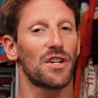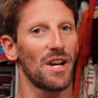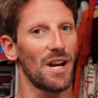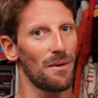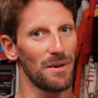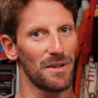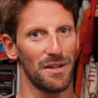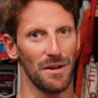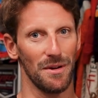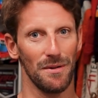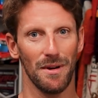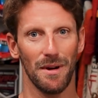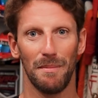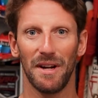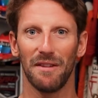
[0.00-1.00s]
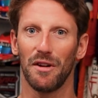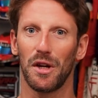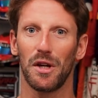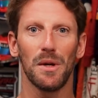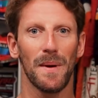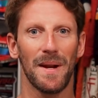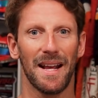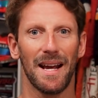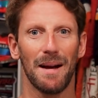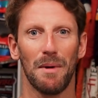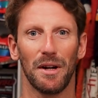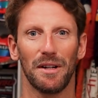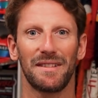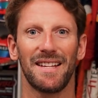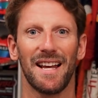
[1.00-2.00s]
share with you a bit of a Q&A
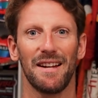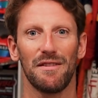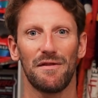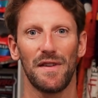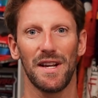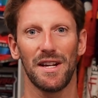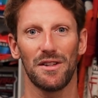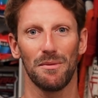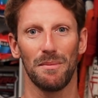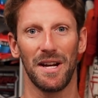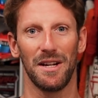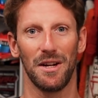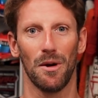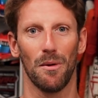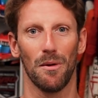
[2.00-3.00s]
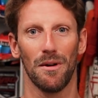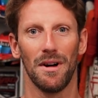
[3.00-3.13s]
about 10 things you may know